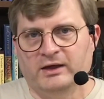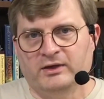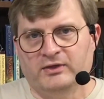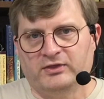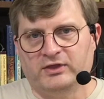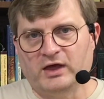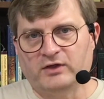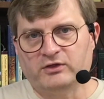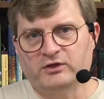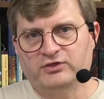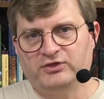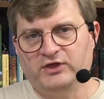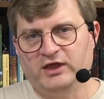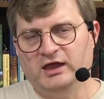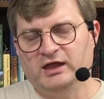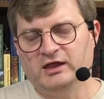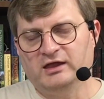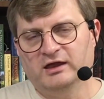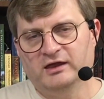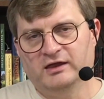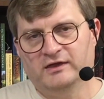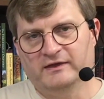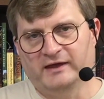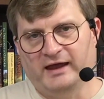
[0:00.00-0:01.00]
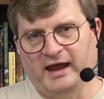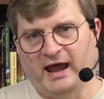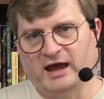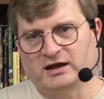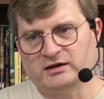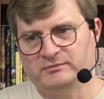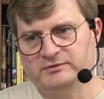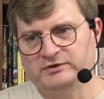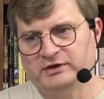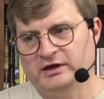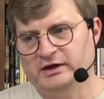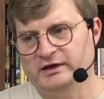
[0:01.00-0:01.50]
The other thing that
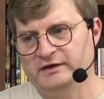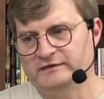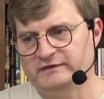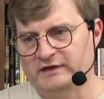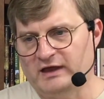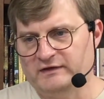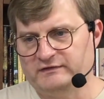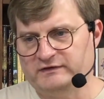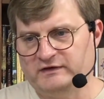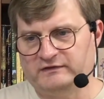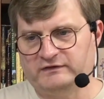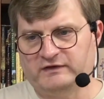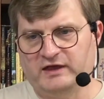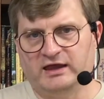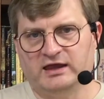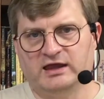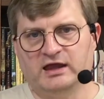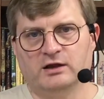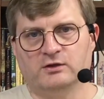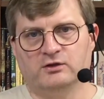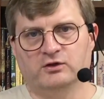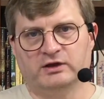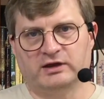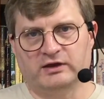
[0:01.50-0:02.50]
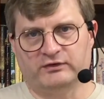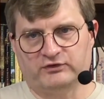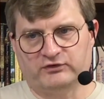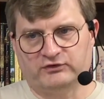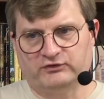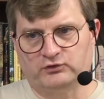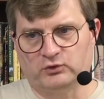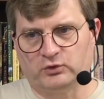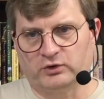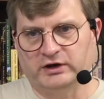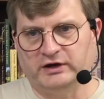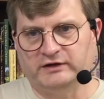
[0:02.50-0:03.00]
Adam does as he's taking a look at the
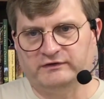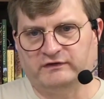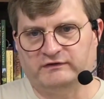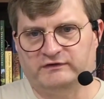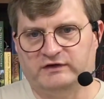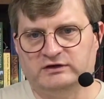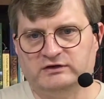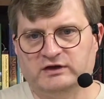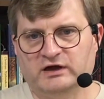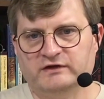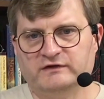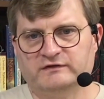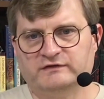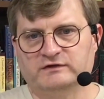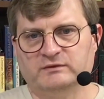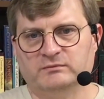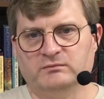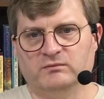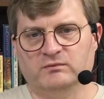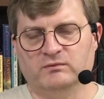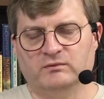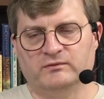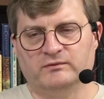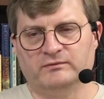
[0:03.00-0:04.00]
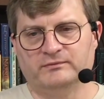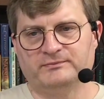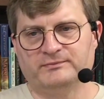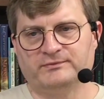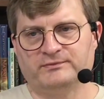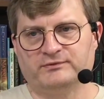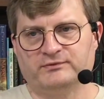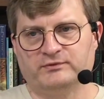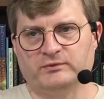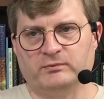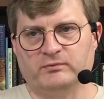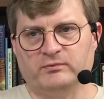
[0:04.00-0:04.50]
stories is he does some
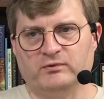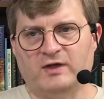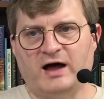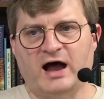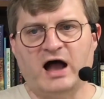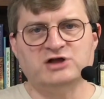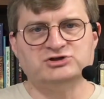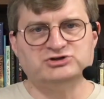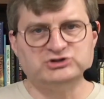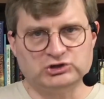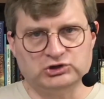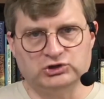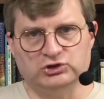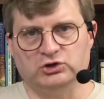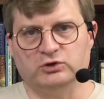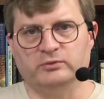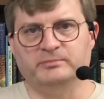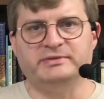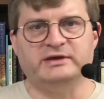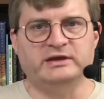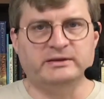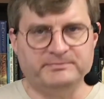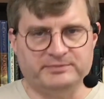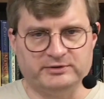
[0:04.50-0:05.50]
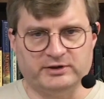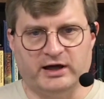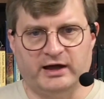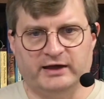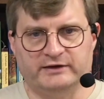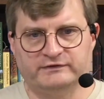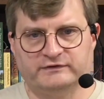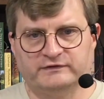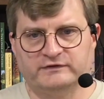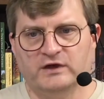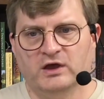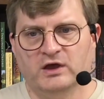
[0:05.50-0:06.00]
logical B
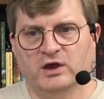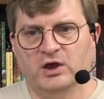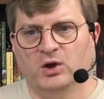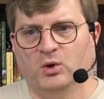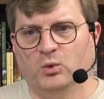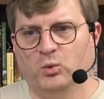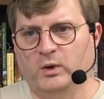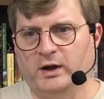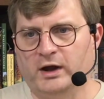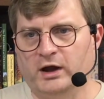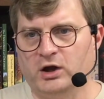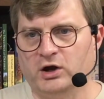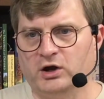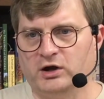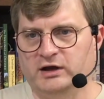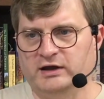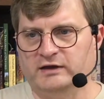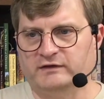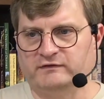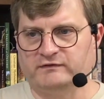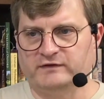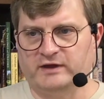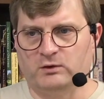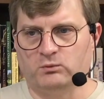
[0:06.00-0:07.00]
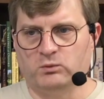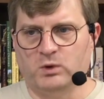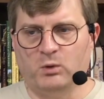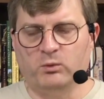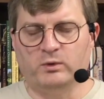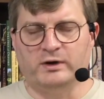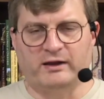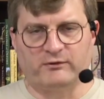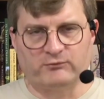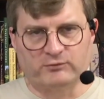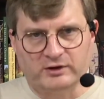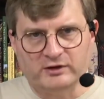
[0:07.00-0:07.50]
plots where it's like, what
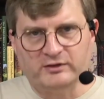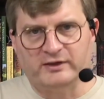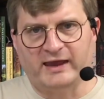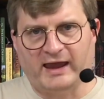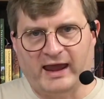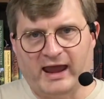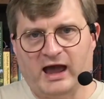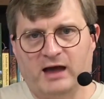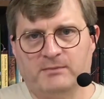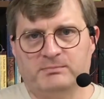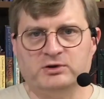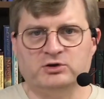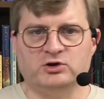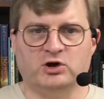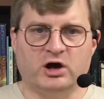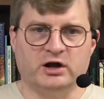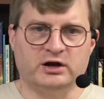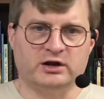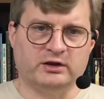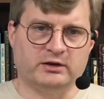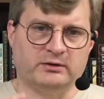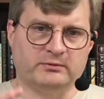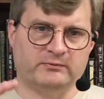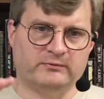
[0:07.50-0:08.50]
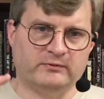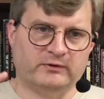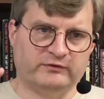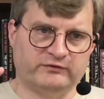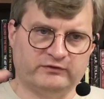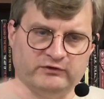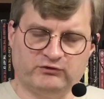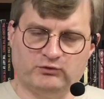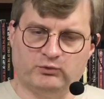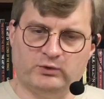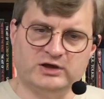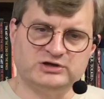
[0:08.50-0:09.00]
would really happen on a
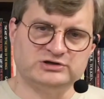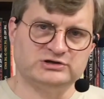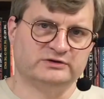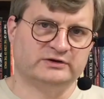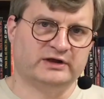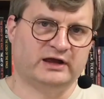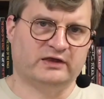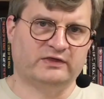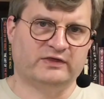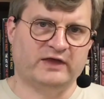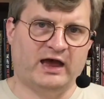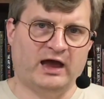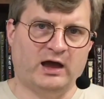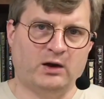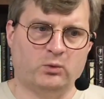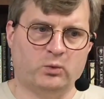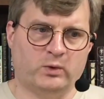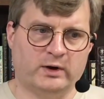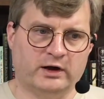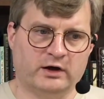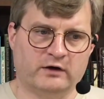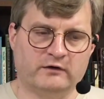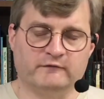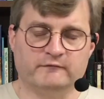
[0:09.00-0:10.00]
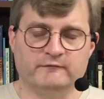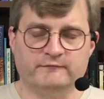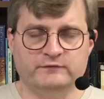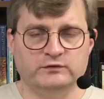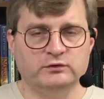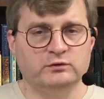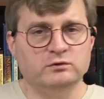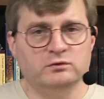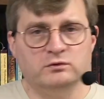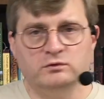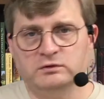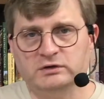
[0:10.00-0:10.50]
situation like that where
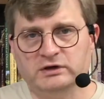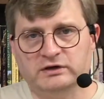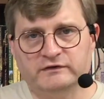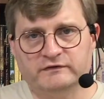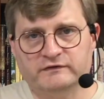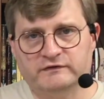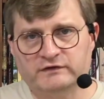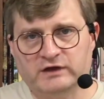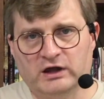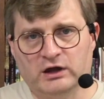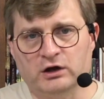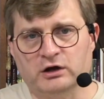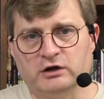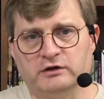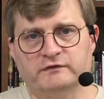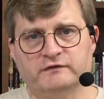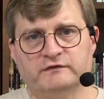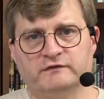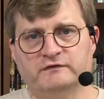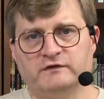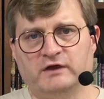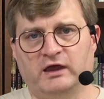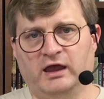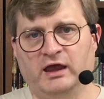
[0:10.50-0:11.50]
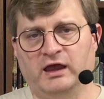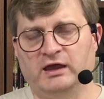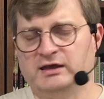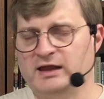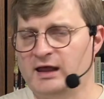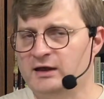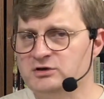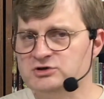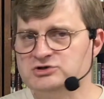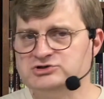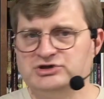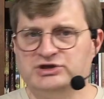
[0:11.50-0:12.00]
food is scarce and
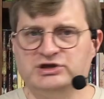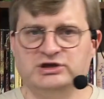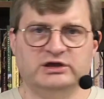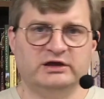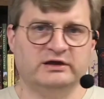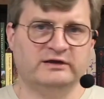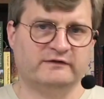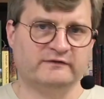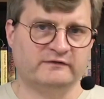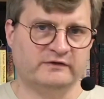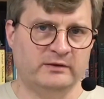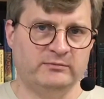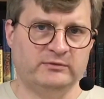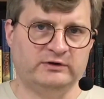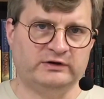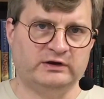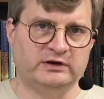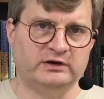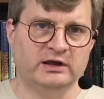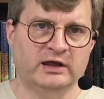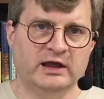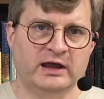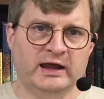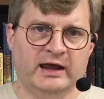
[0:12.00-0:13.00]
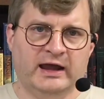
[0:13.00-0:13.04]
energy is limited.